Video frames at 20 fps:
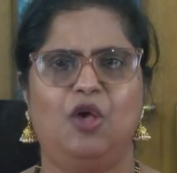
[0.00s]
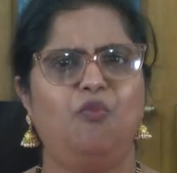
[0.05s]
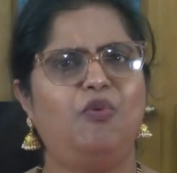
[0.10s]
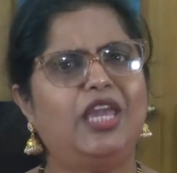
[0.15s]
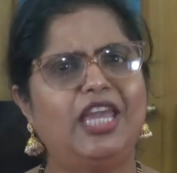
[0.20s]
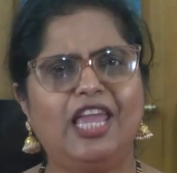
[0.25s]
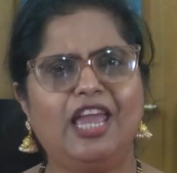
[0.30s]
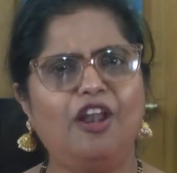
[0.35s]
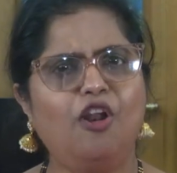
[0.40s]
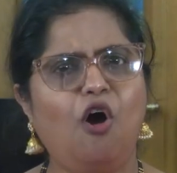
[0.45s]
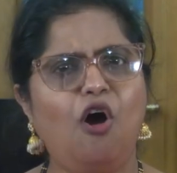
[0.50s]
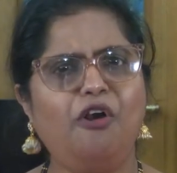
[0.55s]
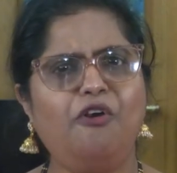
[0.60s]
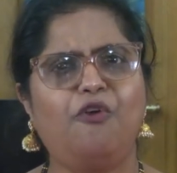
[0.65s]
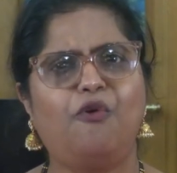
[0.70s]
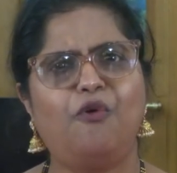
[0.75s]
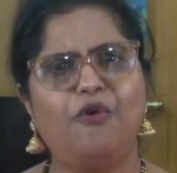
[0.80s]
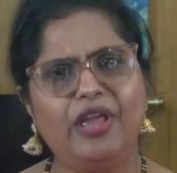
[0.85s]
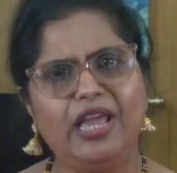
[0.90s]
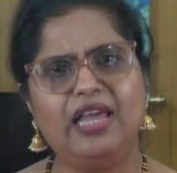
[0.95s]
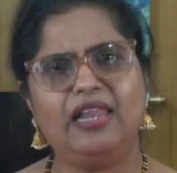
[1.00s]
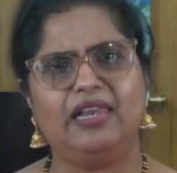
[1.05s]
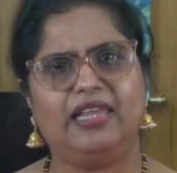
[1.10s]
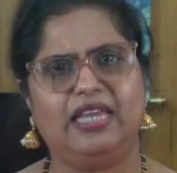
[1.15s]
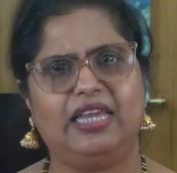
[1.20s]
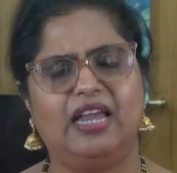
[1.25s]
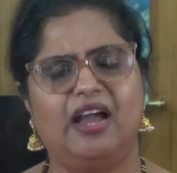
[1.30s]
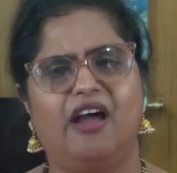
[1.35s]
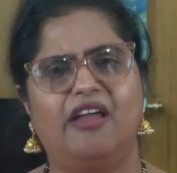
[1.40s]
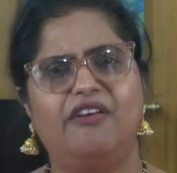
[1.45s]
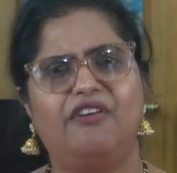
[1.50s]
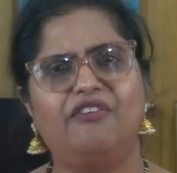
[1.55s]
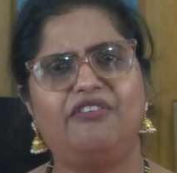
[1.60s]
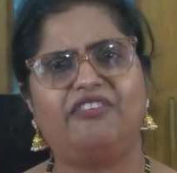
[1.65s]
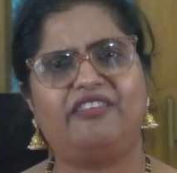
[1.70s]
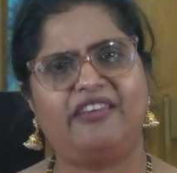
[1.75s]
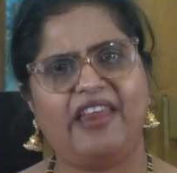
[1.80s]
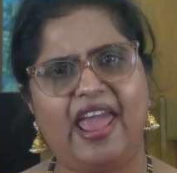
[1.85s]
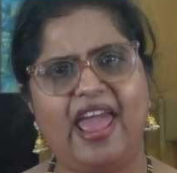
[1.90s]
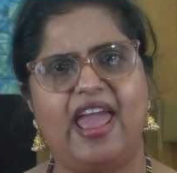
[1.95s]
we cannot really
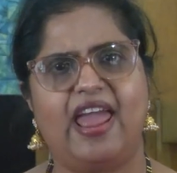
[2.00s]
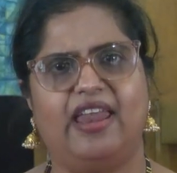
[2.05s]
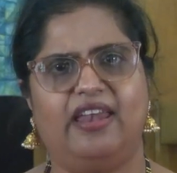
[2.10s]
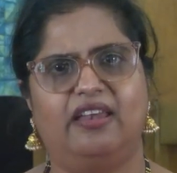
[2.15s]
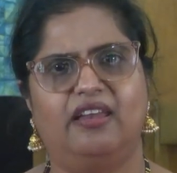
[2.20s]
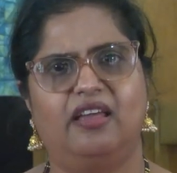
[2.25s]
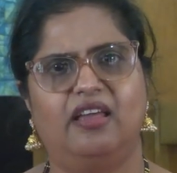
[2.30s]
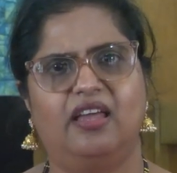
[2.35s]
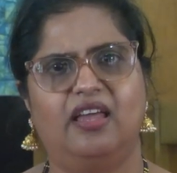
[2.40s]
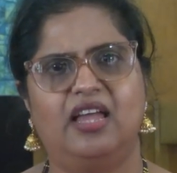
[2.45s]
understand